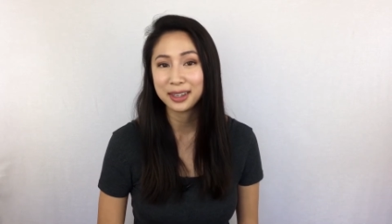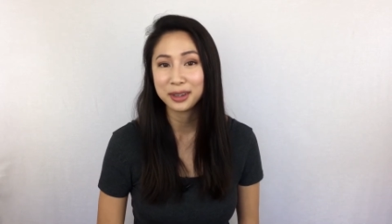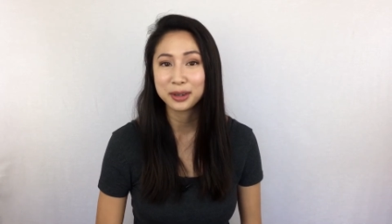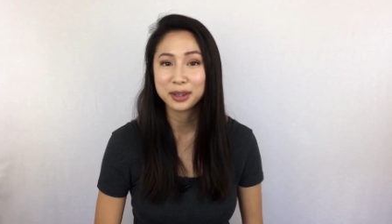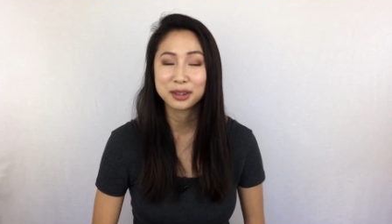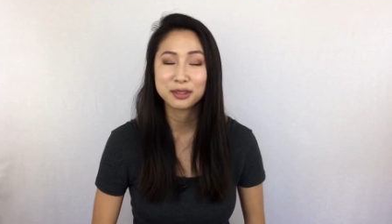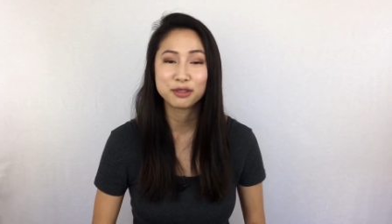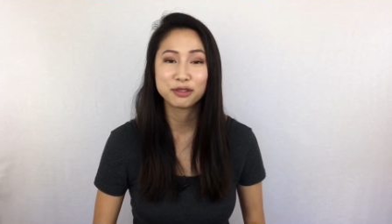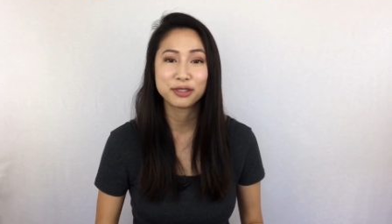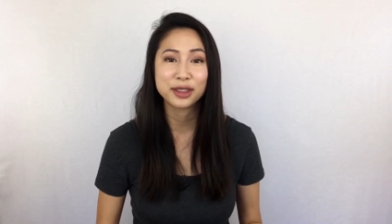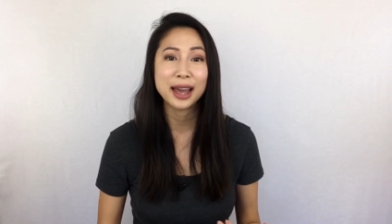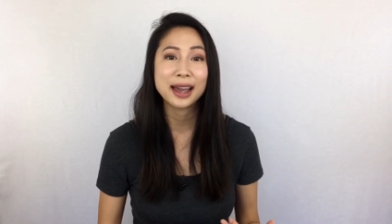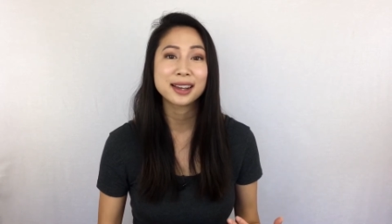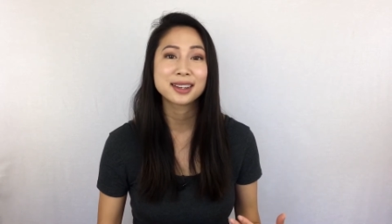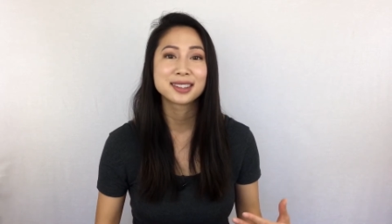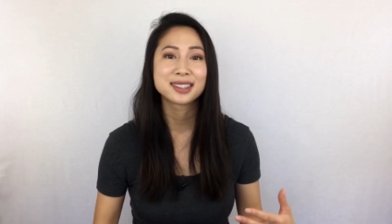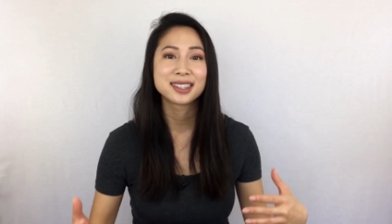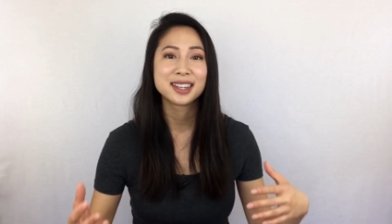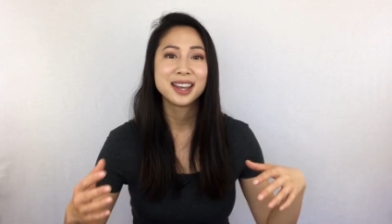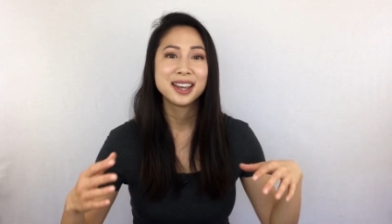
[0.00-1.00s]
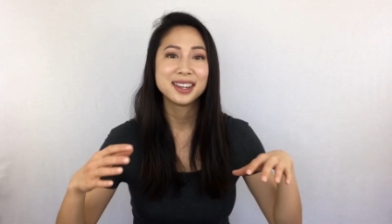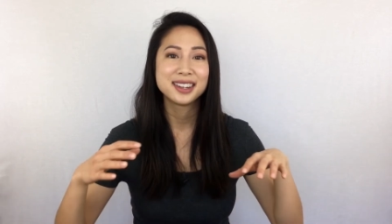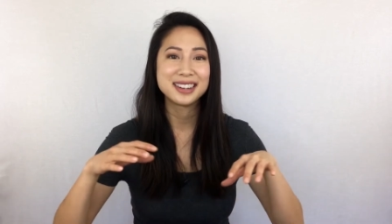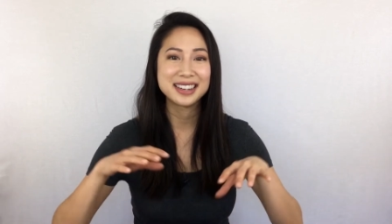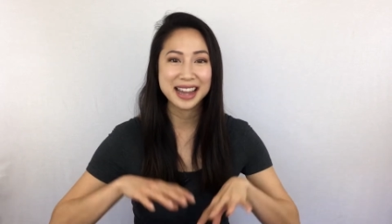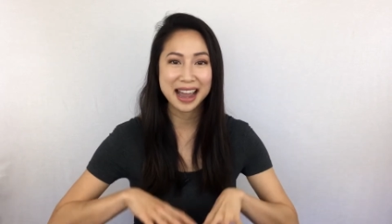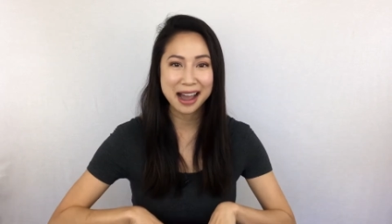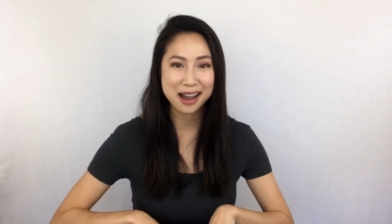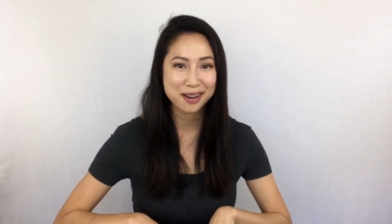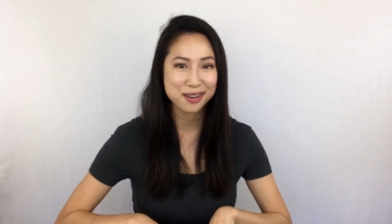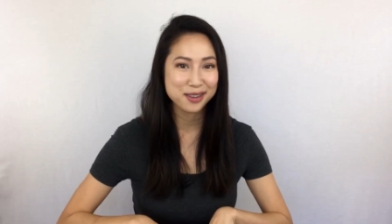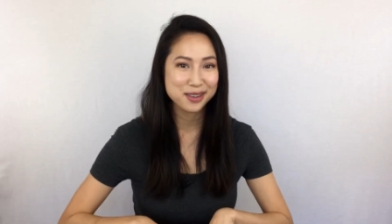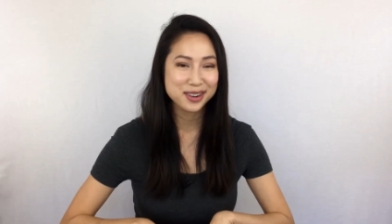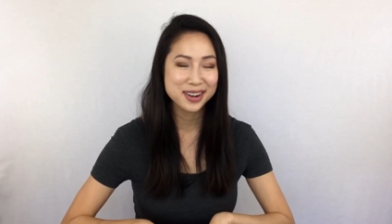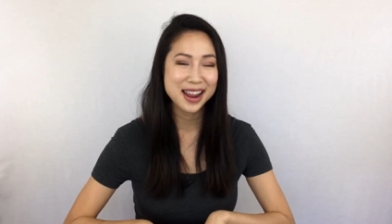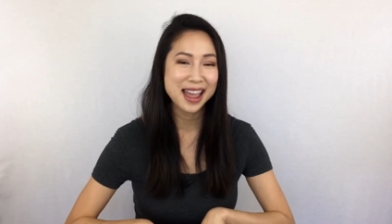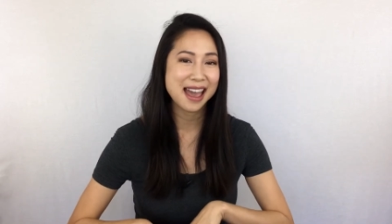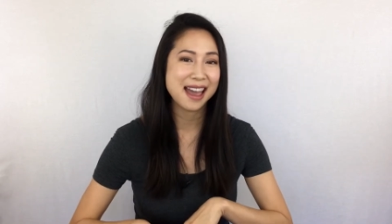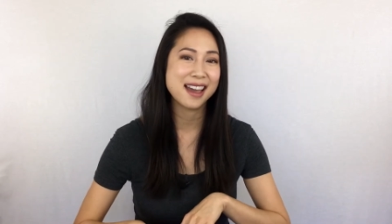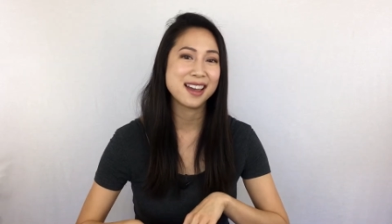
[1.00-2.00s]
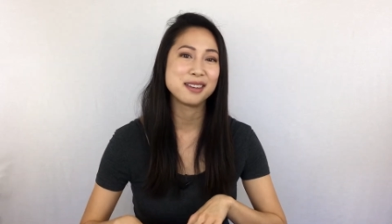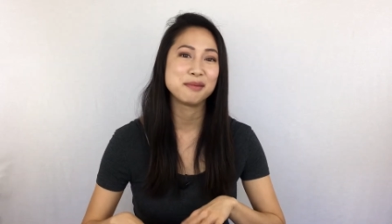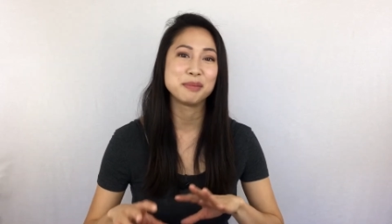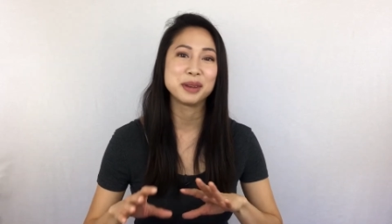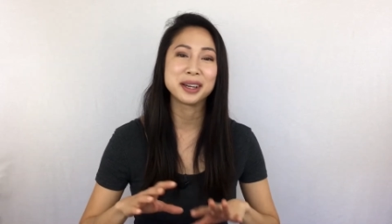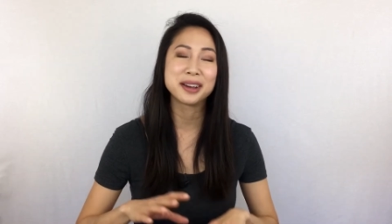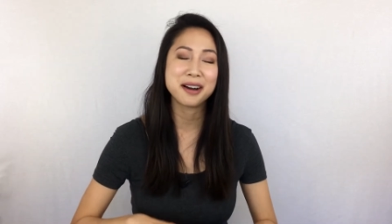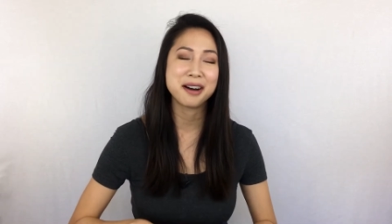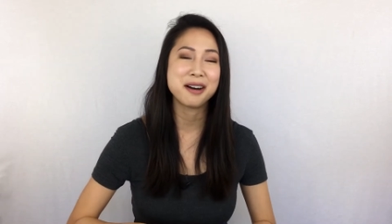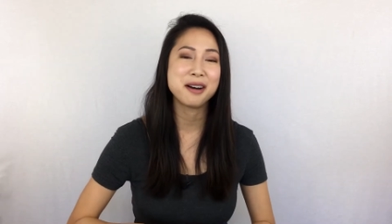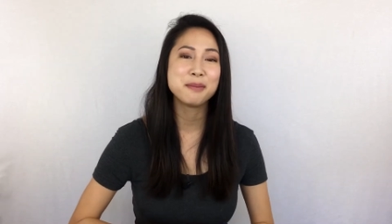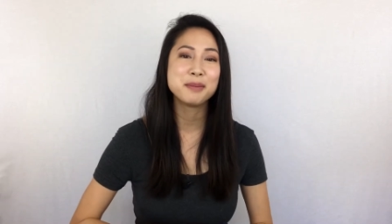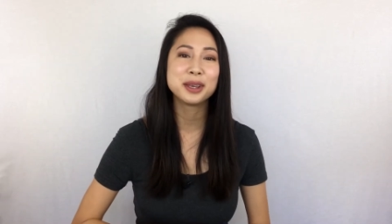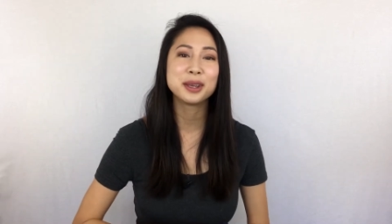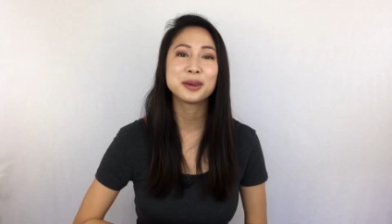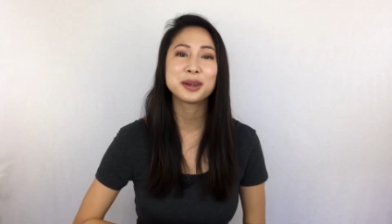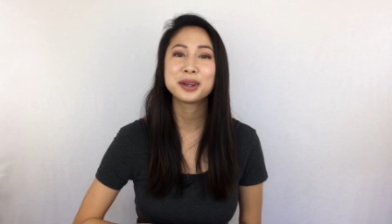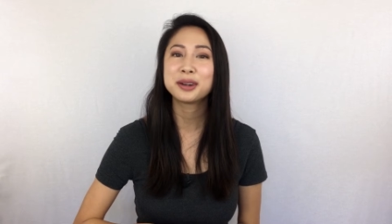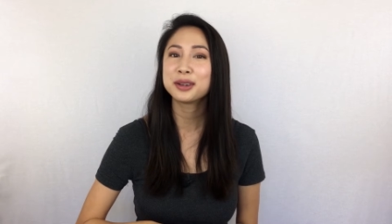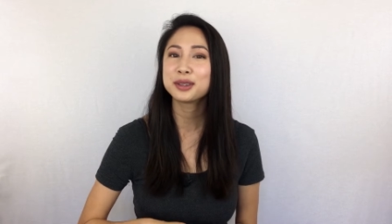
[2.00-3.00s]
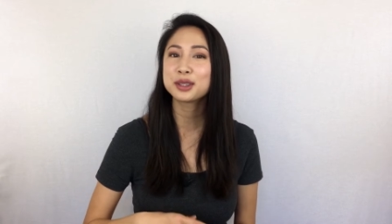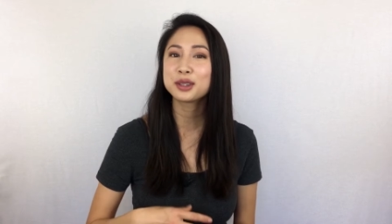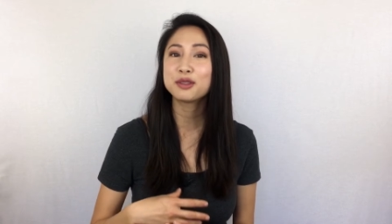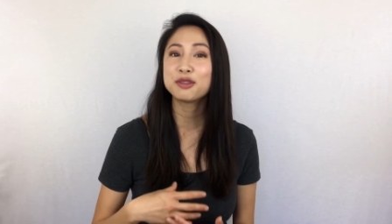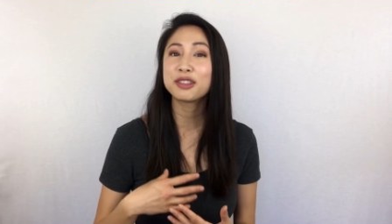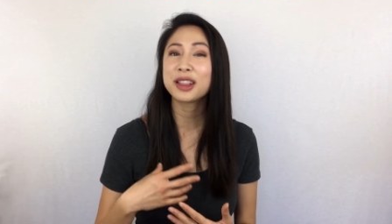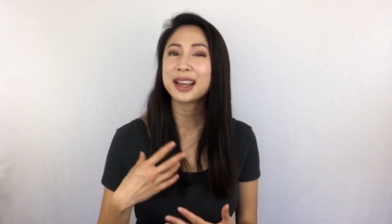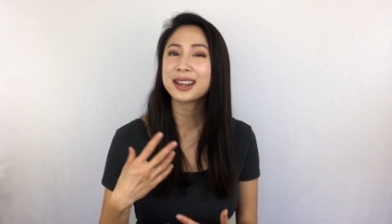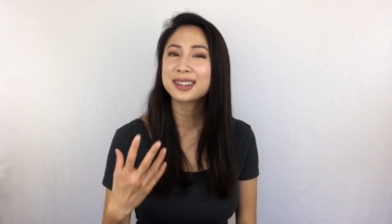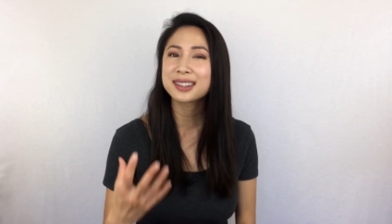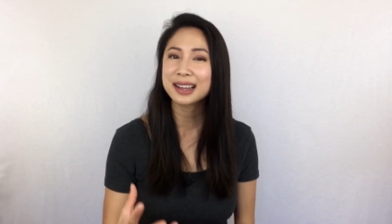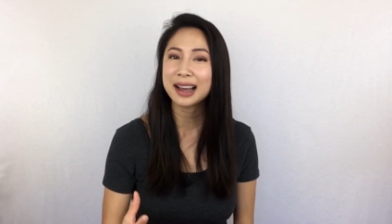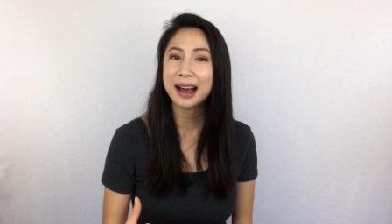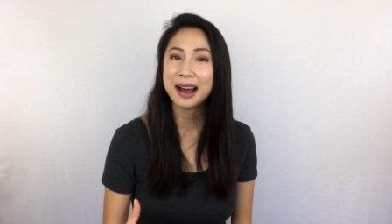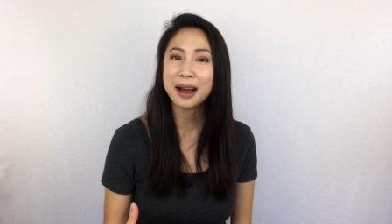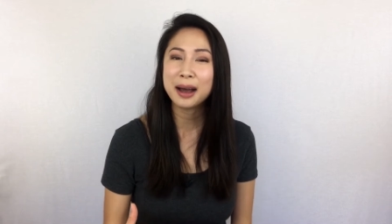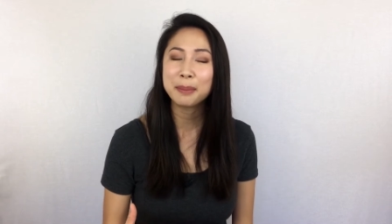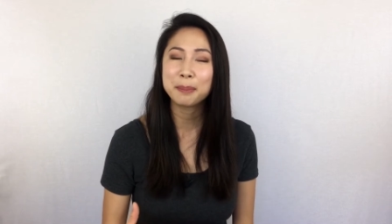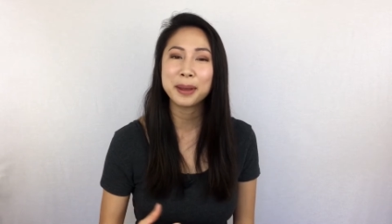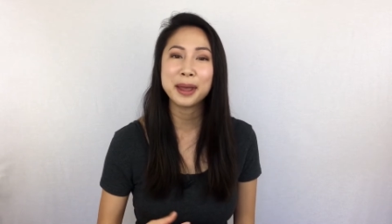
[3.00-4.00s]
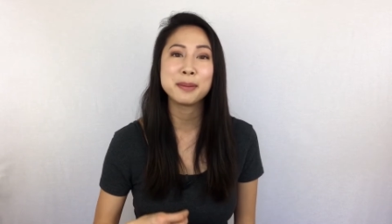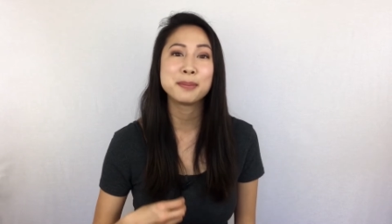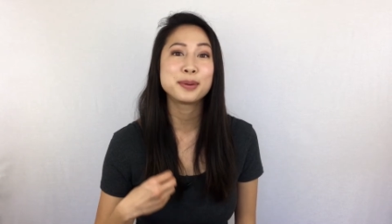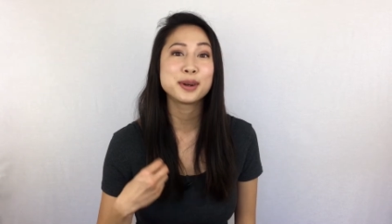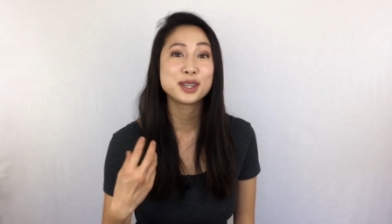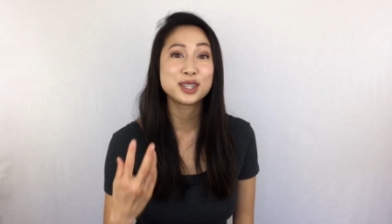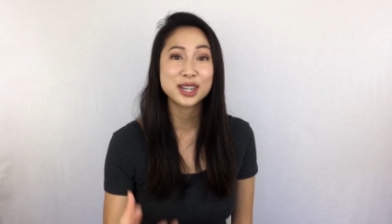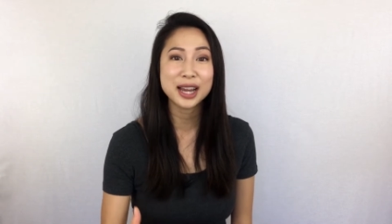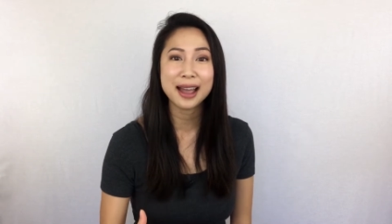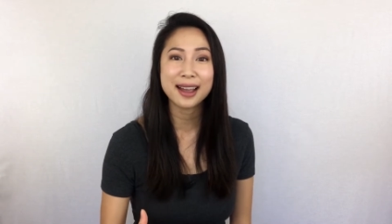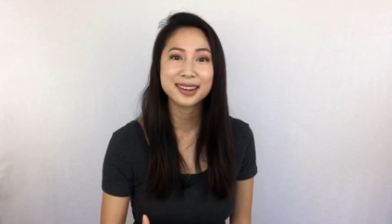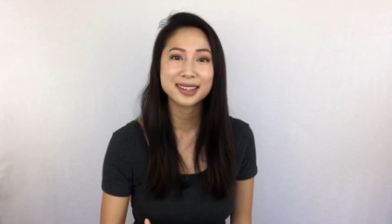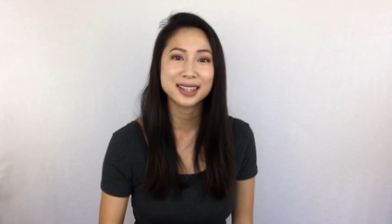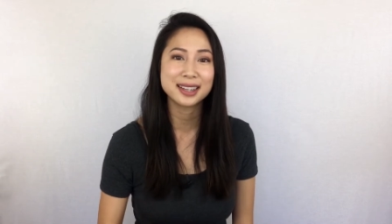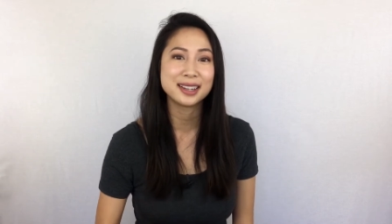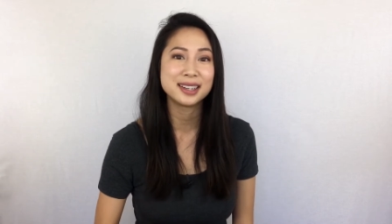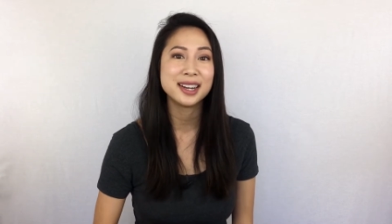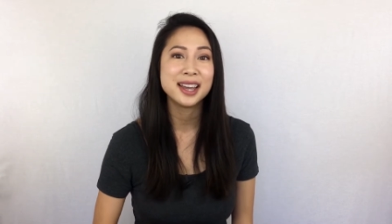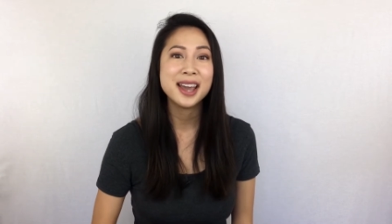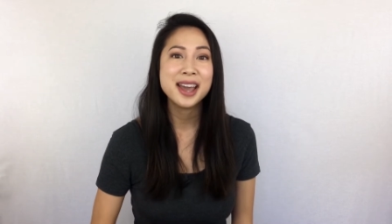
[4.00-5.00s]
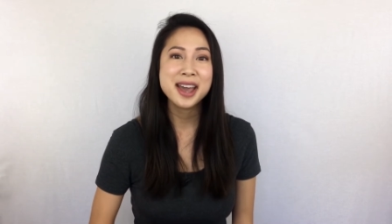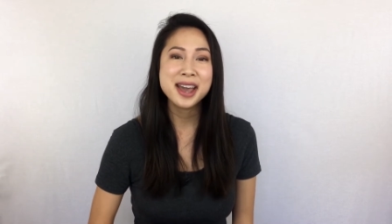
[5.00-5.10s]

You can flex down and be calm, and you can also flex up and project and